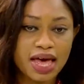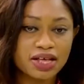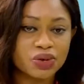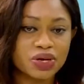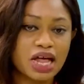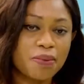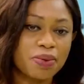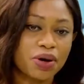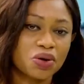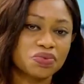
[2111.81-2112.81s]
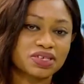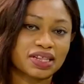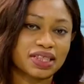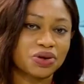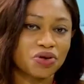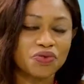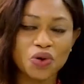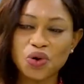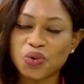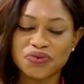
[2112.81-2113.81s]
So it now becomes a thing of,
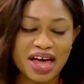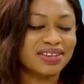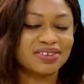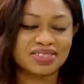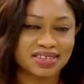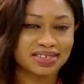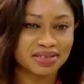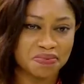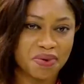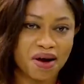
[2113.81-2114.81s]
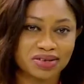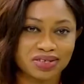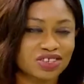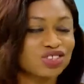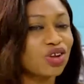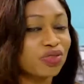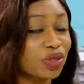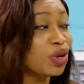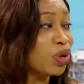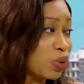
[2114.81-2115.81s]
oh, we've handled this in the past, so there's
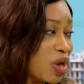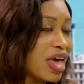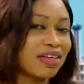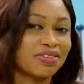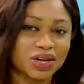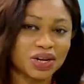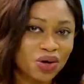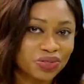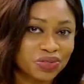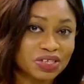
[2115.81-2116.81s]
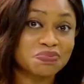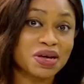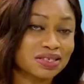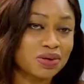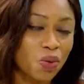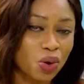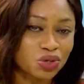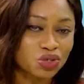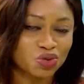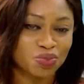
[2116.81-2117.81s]
nothing new that the orthodox medicine
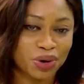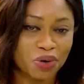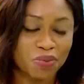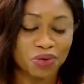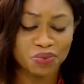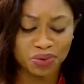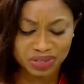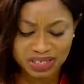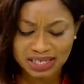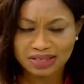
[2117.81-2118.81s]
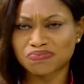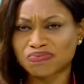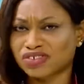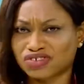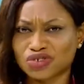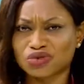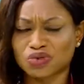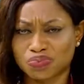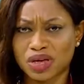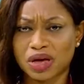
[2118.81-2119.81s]
wants to bring aboard. But it should
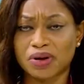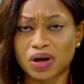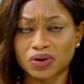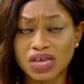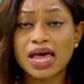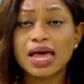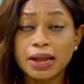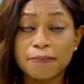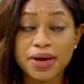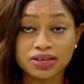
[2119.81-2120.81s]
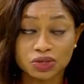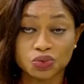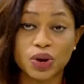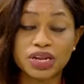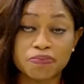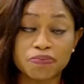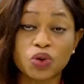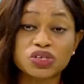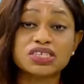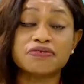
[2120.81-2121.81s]
be about the best way, the
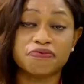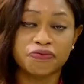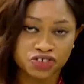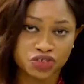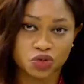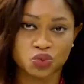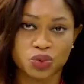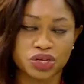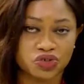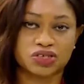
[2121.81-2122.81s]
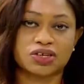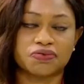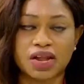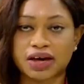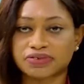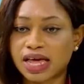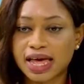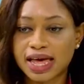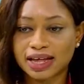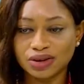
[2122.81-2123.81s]
most efficient way to save lives,
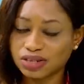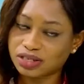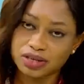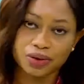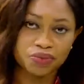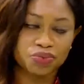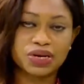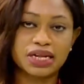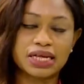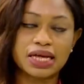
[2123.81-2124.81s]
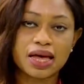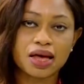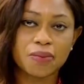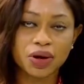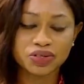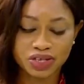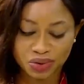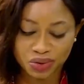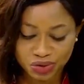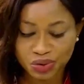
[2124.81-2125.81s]
and not really about
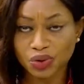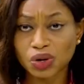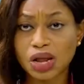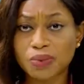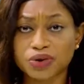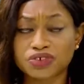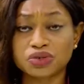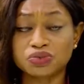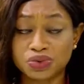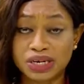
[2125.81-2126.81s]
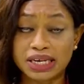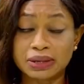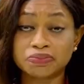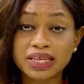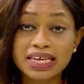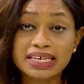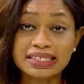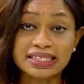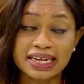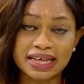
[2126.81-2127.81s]
ego. So collaboration really is
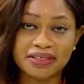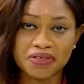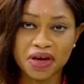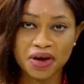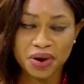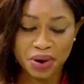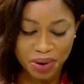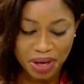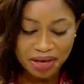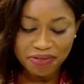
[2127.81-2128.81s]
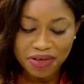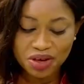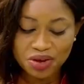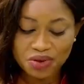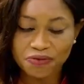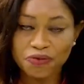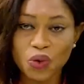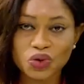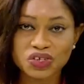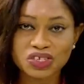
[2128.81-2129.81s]
needed in that area. Thank you
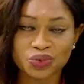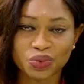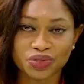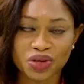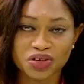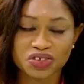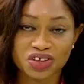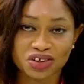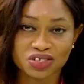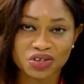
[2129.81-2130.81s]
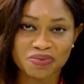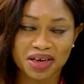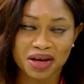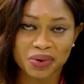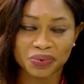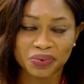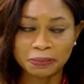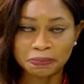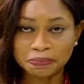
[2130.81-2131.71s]
for staying with us, Dr. Emeka Nwune.